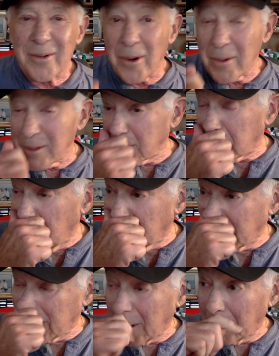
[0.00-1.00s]
It's a
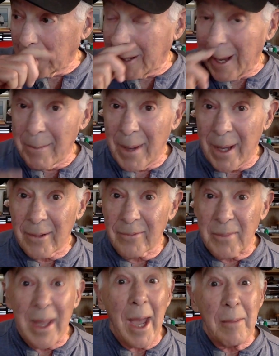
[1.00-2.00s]
corporate term. It came out of
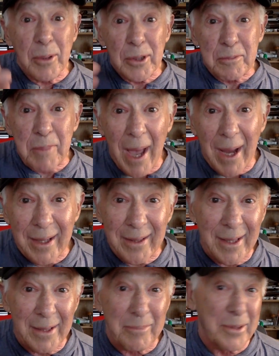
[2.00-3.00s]
"May I push back," and
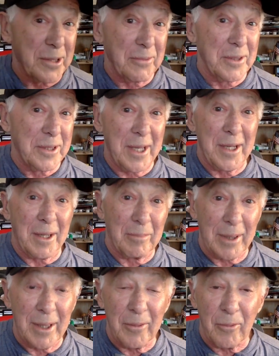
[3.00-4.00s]
then the person would say it
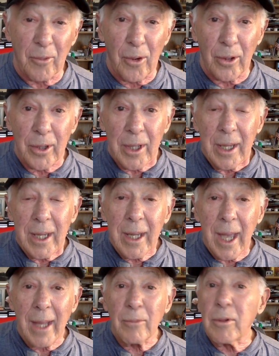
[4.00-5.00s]
completely wrong,
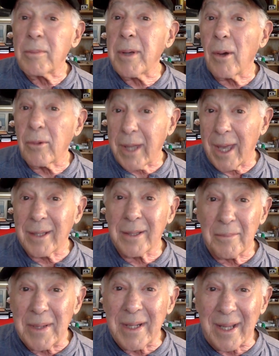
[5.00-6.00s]
and it would be okay in the
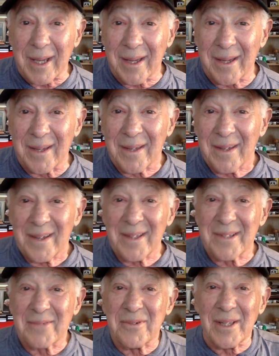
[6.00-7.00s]
meeting.
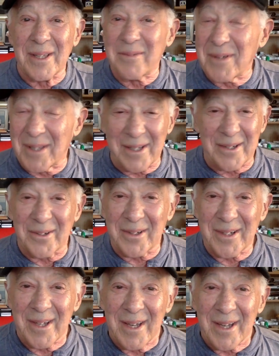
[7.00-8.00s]
It's really, really good.
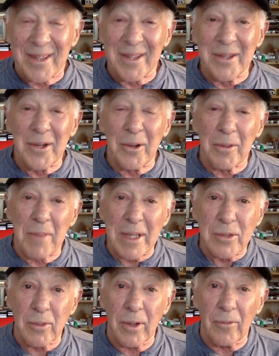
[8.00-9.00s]
You know, the
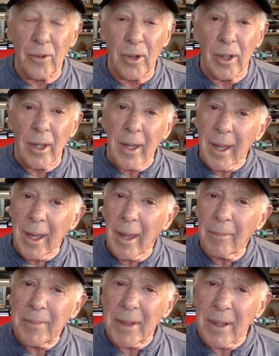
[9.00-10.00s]
best one of all,
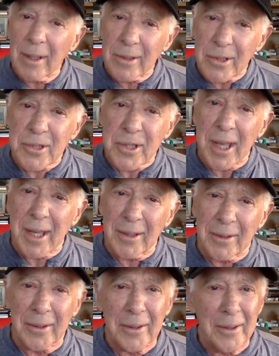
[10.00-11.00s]
help me to understand.